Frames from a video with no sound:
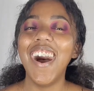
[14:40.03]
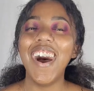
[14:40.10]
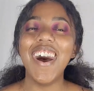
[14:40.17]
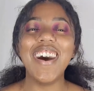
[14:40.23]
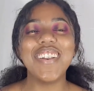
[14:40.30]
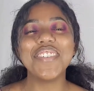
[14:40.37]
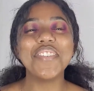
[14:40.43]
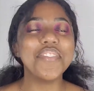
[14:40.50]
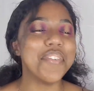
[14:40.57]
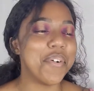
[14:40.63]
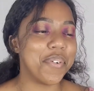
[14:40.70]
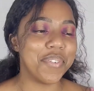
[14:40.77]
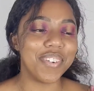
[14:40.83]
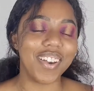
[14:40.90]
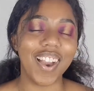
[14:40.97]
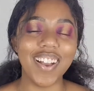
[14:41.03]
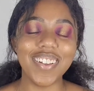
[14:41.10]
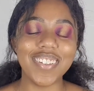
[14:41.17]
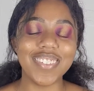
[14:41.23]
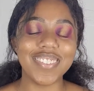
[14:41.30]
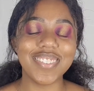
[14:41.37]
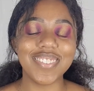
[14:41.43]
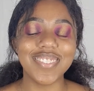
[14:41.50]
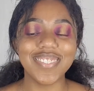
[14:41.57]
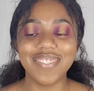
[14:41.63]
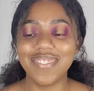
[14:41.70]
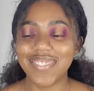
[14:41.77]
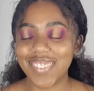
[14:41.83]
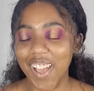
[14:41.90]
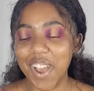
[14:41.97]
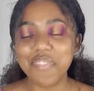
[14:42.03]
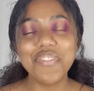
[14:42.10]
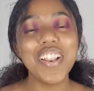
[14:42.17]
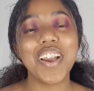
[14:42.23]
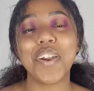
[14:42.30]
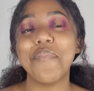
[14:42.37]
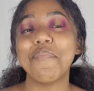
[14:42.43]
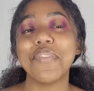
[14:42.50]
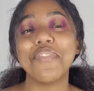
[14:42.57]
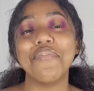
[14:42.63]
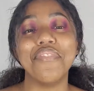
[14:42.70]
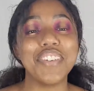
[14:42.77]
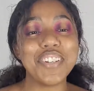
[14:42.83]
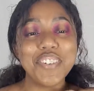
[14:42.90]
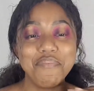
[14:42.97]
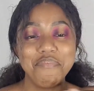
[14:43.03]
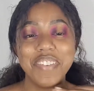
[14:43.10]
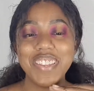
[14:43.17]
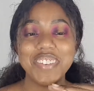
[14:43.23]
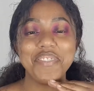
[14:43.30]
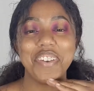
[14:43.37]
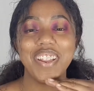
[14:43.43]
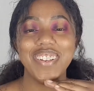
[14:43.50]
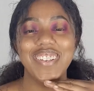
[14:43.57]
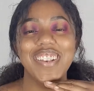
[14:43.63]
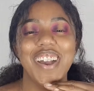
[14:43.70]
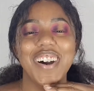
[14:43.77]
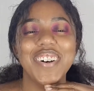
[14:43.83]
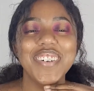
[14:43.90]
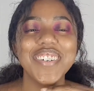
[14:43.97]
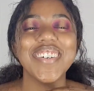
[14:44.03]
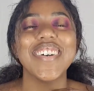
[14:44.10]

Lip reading: I don't know, you guys. I feel like I'm being very mean right now.